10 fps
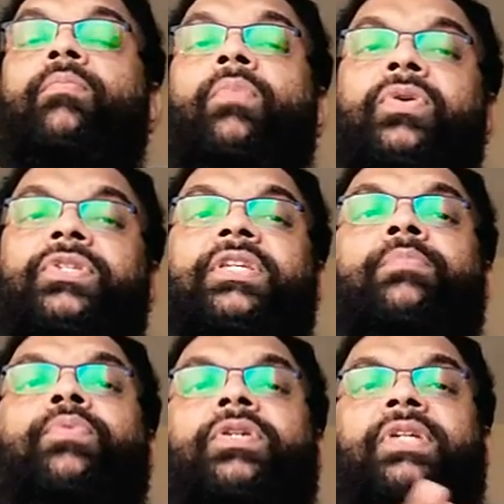Most
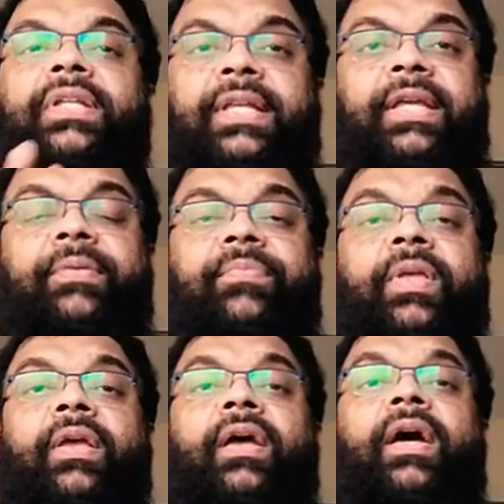importantly,
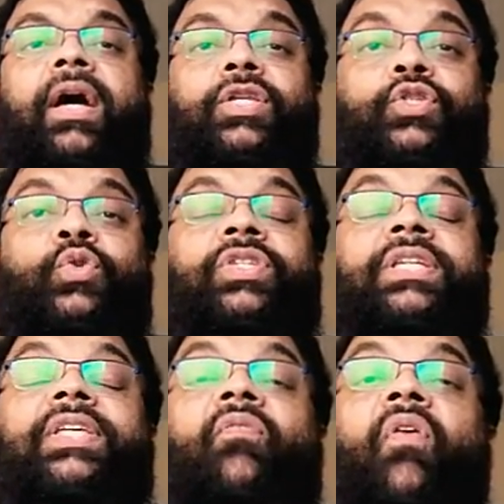
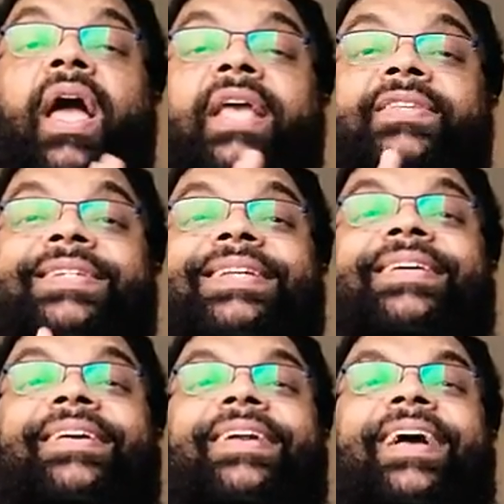choosing the right
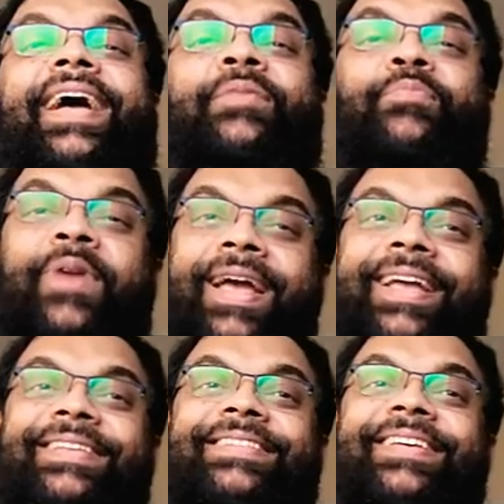dealer and
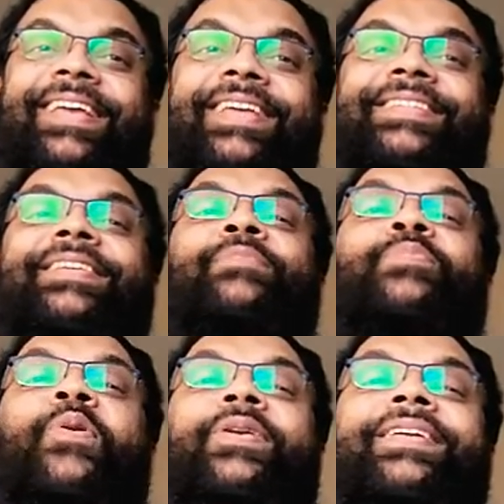brand is
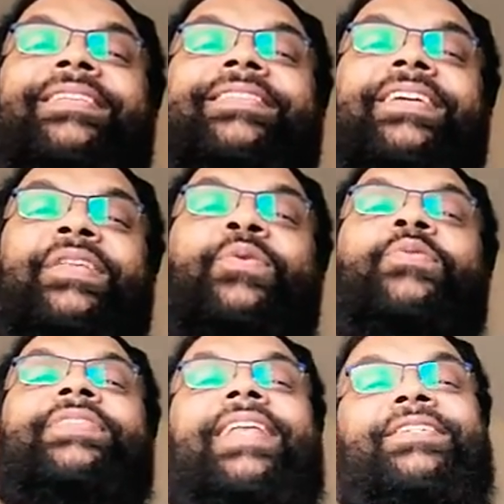important in
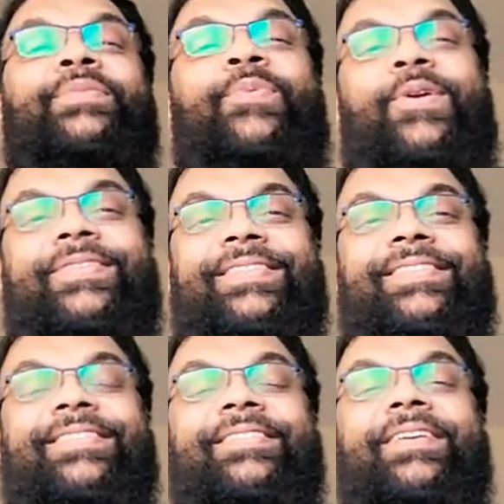your selection
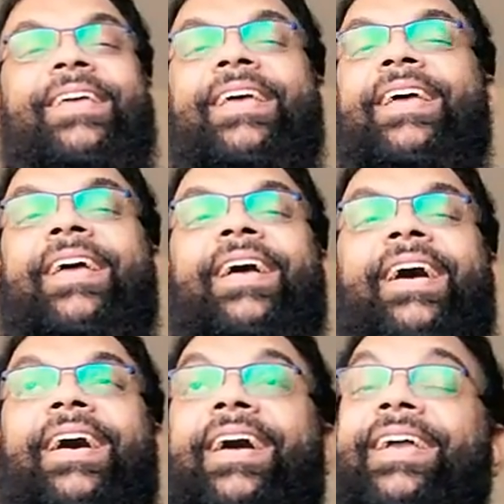process.
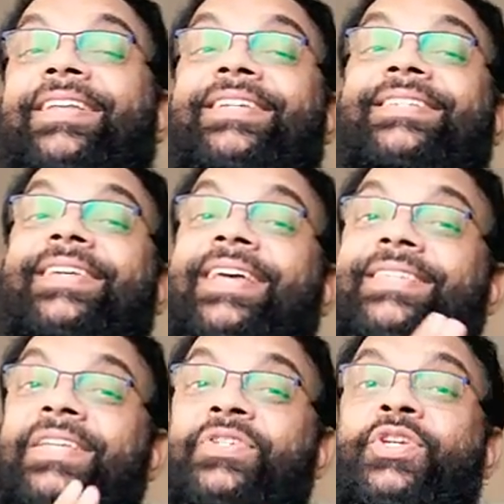It is
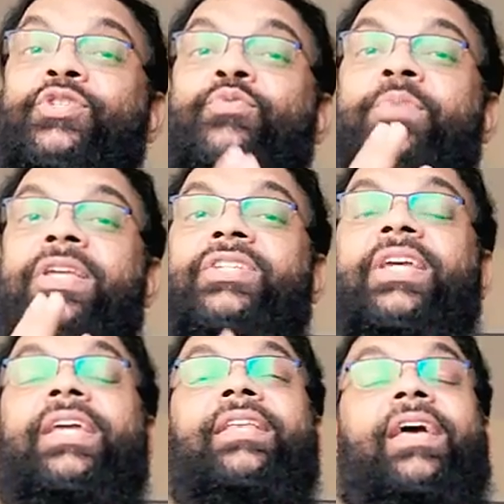essential to
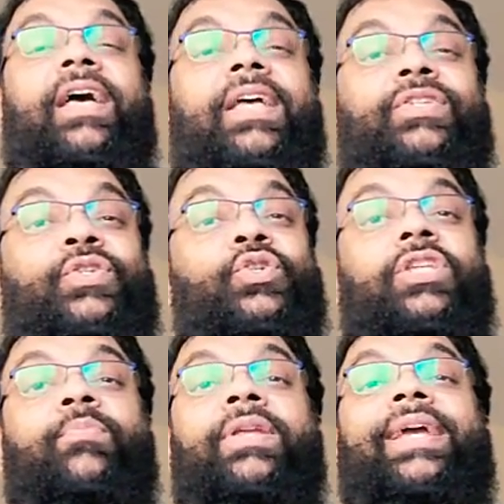maintain
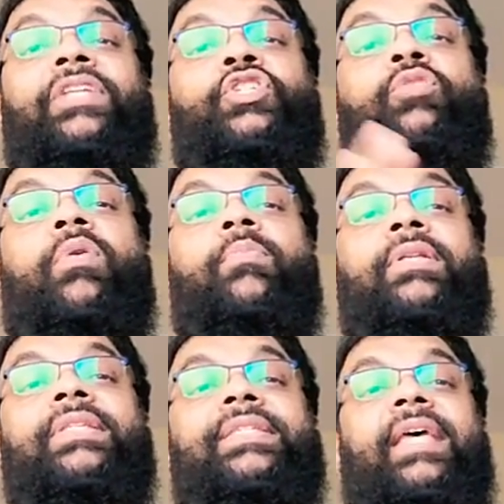suitable
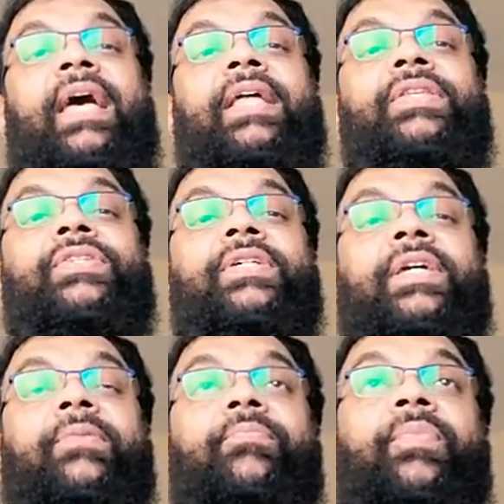consumables
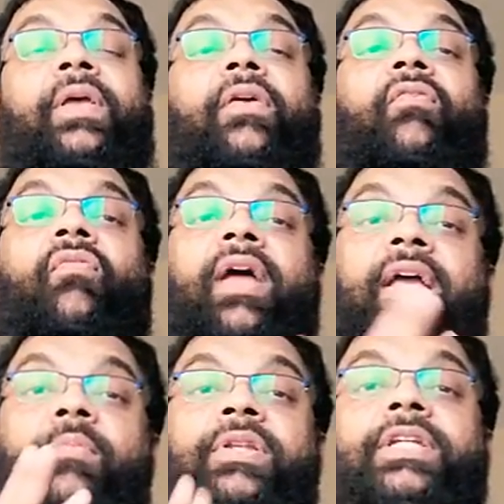and
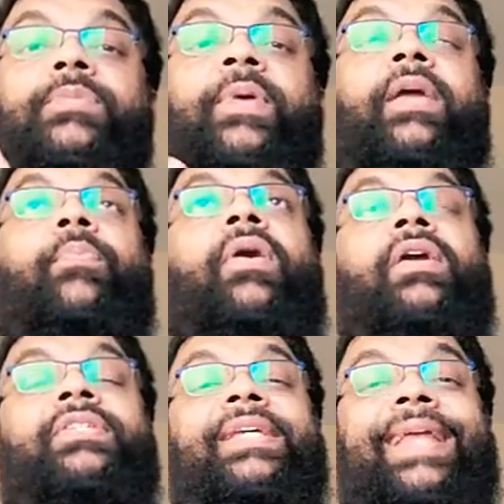recommended spare
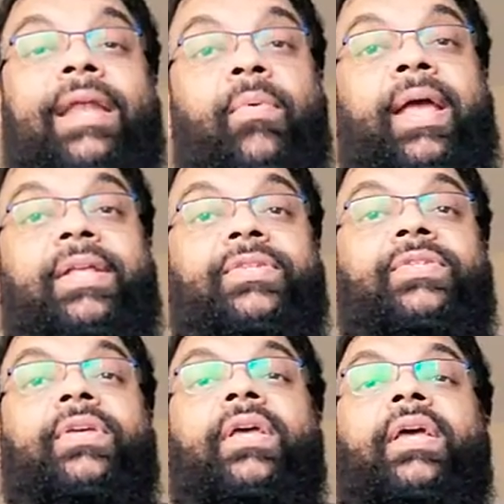parts in
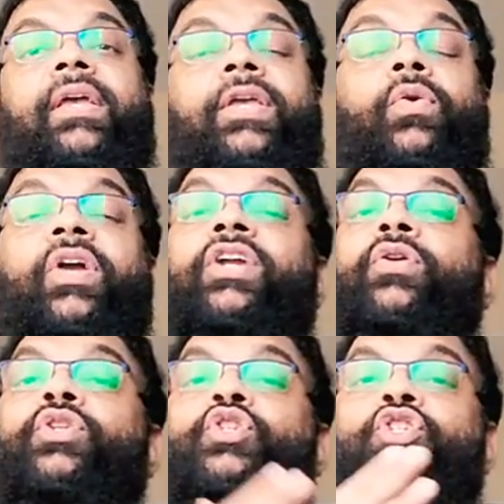advance, in
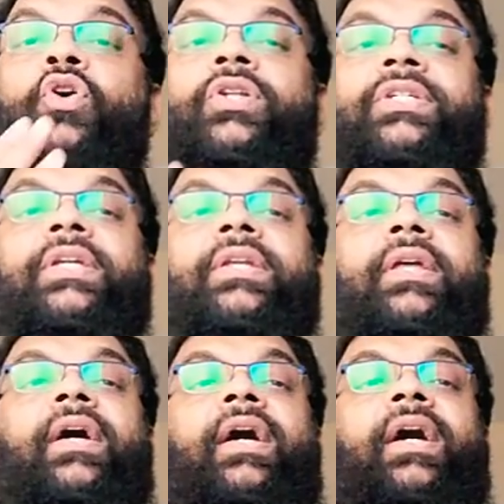order to
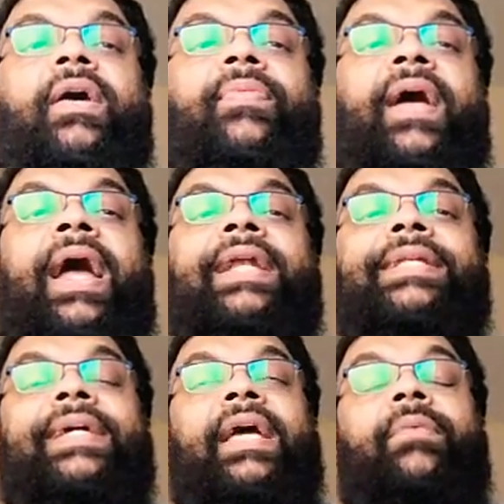shorten the
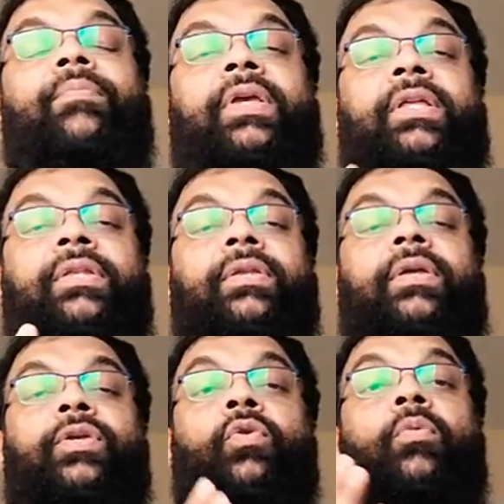idle time in
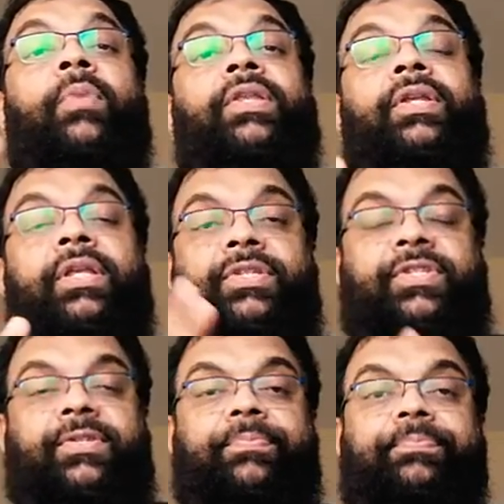your
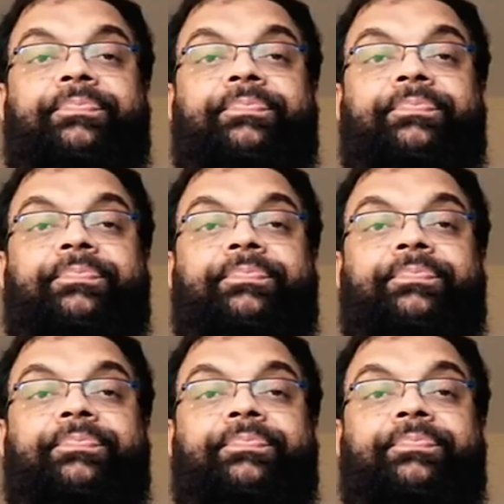maintenance.